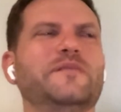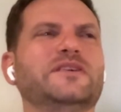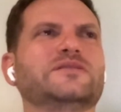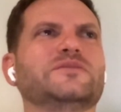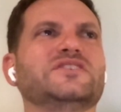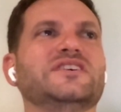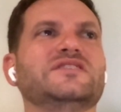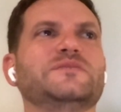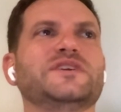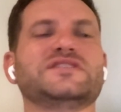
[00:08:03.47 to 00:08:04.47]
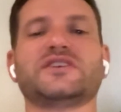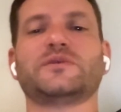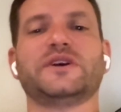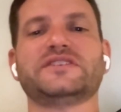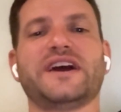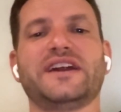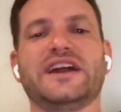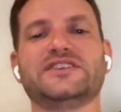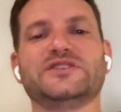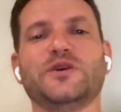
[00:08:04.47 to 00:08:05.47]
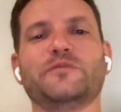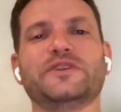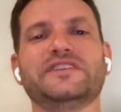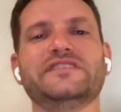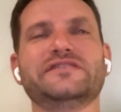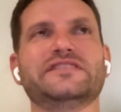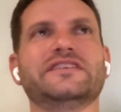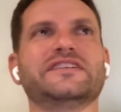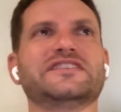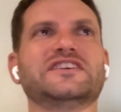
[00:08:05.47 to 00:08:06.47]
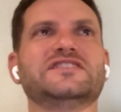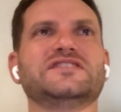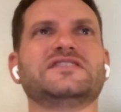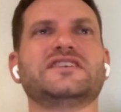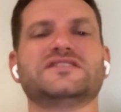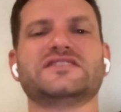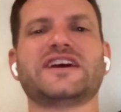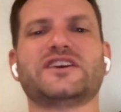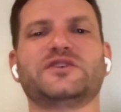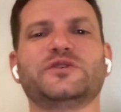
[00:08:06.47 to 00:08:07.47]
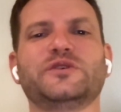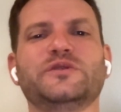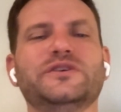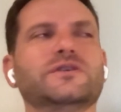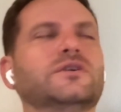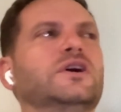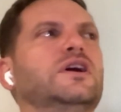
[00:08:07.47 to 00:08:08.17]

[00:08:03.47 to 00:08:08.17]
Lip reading: make some sense, because otherwise I just don't believe it. Like, is this actually real?